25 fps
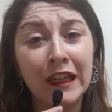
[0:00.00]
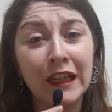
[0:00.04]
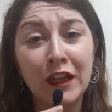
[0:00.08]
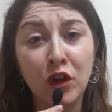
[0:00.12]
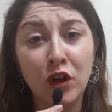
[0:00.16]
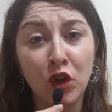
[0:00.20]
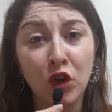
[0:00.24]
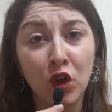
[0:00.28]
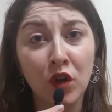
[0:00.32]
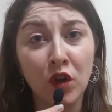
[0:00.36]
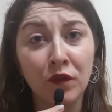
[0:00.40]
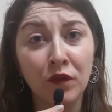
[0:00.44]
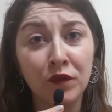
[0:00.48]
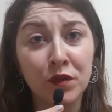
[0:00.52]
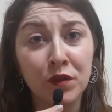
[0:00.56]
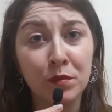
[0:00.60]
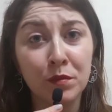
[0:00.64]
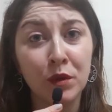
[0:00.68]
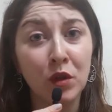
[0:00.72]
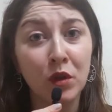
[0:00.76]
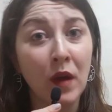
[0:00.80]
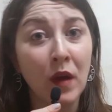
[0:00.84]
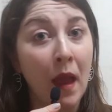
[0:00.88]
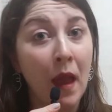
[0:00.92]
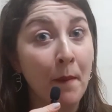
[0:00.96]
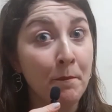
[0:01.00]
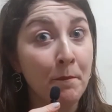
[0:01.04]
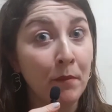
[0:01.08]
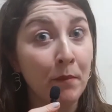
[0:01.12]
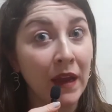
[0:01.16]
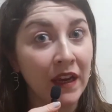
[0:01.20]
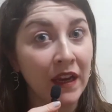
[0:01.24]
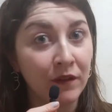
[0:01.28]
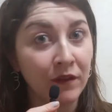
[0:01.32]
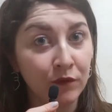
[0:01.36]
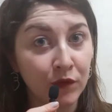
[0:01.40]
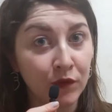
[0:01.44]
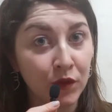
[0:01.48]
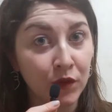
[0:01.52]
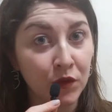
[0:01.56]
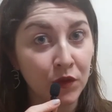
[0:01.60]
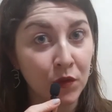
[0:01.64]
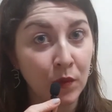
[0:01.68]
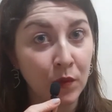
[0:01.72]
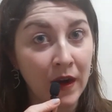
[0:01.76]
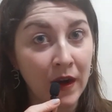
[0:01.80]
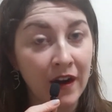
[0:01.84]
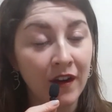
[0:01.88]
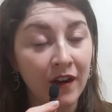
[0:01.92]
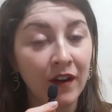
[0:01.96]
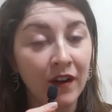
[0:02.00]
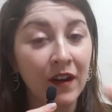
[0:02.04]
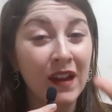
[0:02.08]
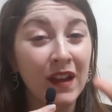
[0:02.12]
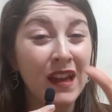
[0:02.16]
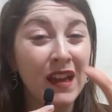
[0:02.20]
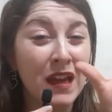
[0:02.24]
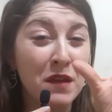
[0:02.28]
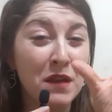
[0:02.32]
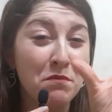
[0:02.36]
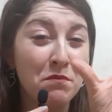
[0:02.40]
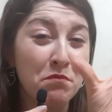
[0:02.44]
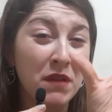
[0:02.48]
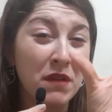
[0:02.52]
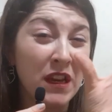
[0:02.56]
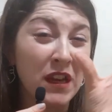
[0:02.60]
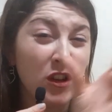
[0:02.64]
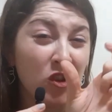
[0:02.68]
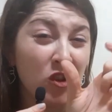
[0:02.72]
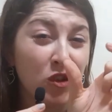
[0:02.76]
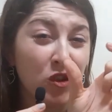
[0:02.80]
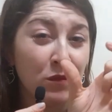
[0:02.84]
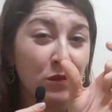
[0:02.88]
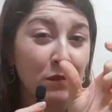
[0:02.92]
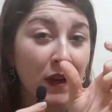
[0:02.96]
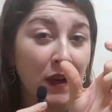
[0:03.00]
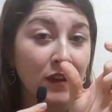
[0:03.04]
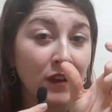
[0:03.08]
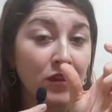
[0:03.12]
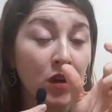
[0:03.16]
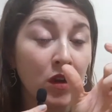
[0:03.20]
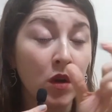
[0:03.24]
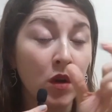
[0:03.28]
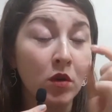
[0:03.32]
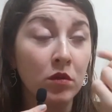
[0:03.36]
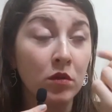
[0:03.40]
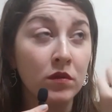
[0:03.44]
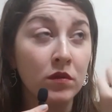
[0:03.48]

uncomfortable and painful to wear, pinching my toes,